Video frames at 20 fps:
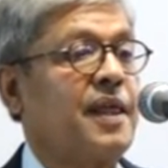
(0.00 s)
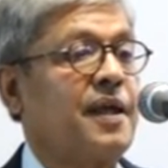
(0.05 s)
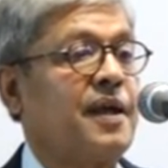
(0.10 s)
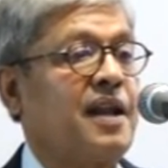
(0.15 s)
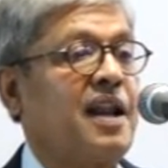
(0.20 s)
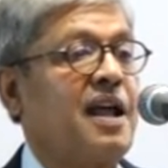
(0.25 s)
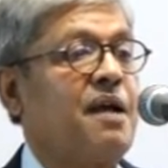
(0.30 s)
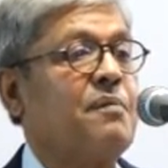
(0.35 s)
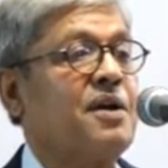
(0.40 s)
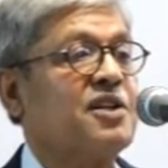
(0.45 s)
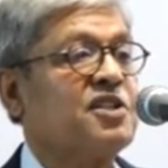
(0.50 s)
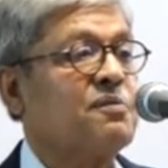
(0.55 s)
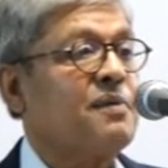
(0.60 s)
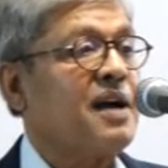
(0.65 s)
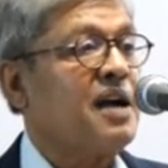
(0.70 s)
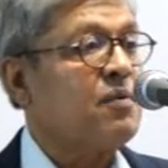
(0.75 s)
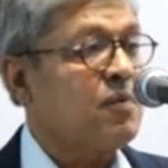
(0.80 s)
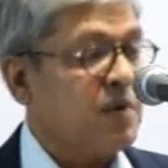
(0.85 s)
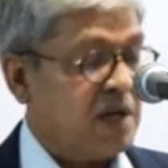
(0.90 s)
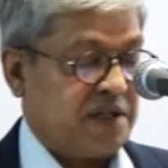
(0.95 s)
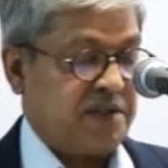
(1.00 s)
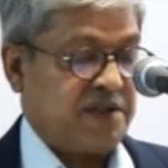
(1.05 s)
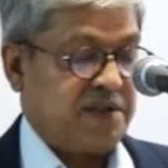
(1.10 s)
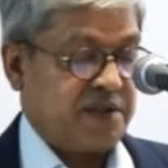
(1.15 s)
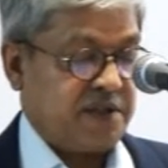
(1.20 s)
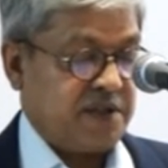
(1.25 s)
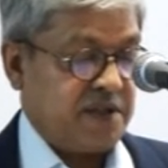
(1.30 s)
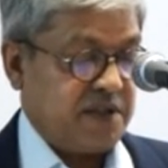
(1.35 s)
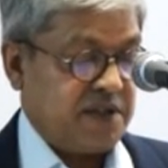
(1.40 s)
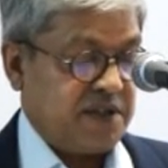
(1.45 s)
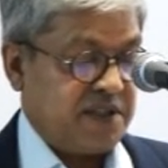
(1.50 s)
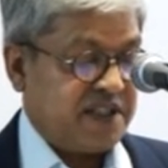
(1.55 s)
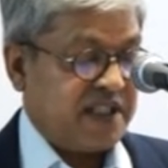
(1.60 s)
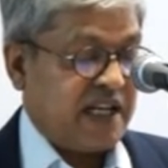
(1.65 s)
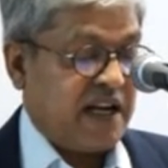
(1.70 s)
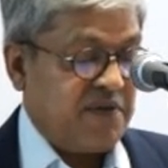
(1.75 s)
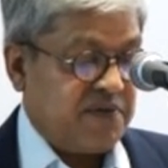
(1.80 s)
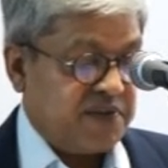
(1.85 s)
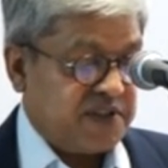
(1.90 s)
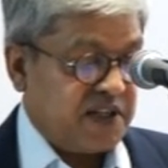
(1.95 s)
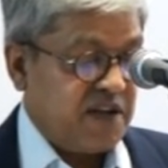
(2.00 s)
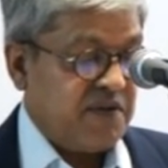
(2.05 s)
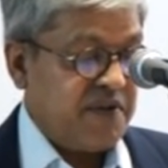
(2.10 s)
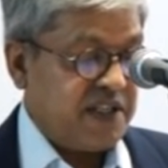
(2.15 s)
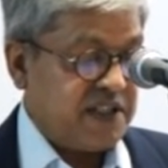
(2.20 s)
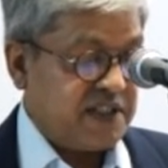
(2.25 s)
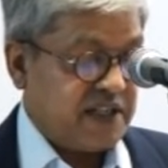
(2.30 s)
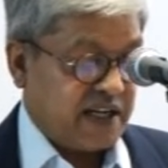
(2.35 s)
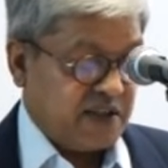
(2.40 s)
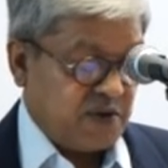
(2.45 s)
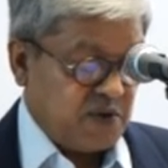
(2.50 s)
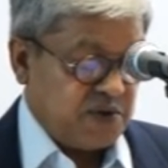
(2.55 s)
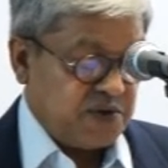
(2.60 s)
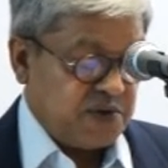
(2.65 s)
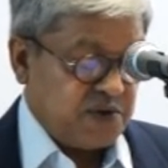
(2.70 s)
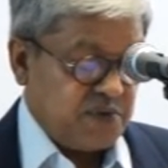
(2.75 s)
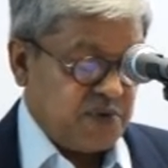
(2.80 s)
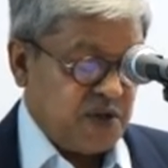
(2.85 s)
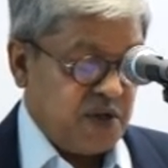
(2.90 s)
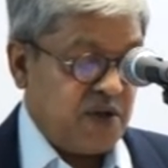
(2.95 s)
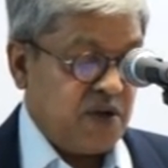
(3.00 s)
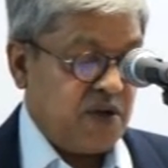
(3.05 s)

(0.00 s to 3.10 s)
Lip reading: and I measure my words, self-serving secularism,